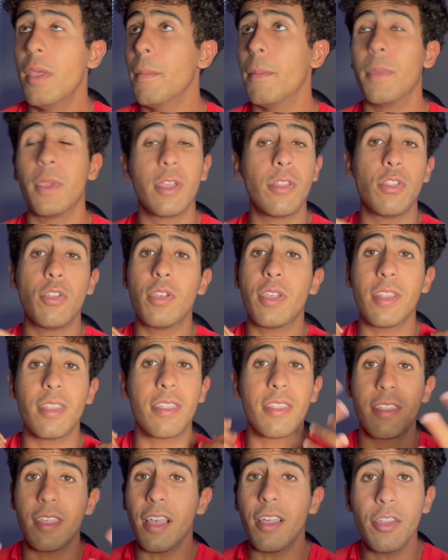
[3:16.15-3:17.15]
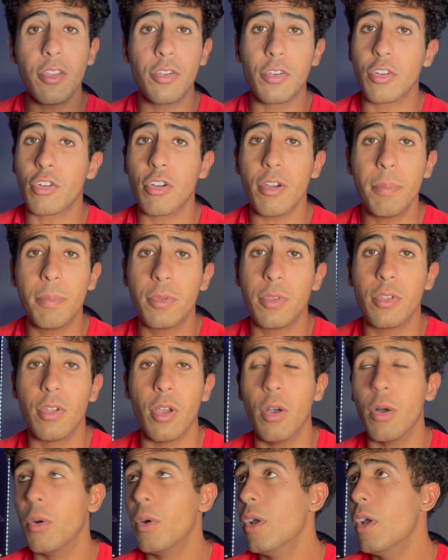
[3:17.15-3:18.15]
because you can sell your
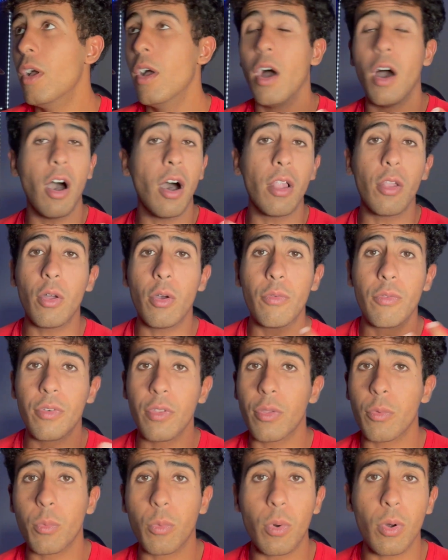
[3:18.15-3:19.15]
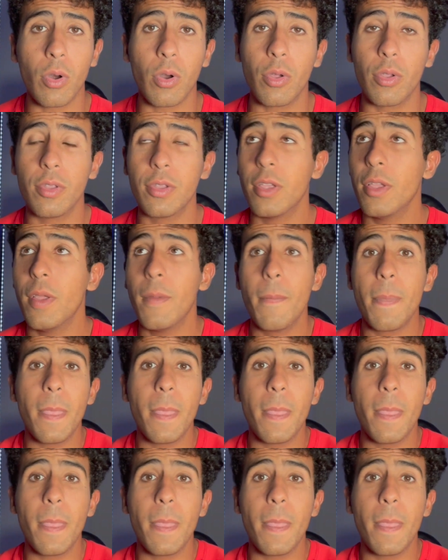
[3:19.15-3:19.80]
crypto all over the world